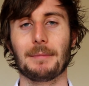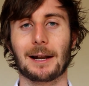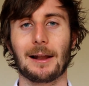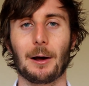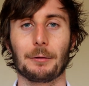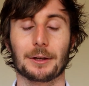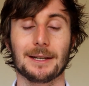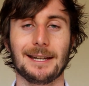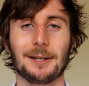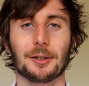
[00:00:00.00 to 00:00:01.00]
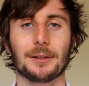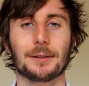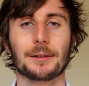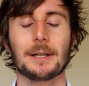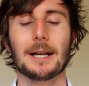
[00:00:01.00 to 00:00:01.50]
mental health
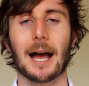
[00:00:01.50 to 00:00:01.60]
conditions,